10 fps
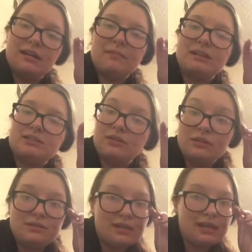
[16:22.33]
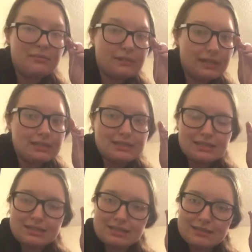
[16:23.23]
I just don't do that because
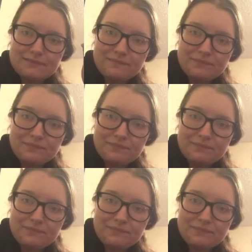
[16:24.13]
that's a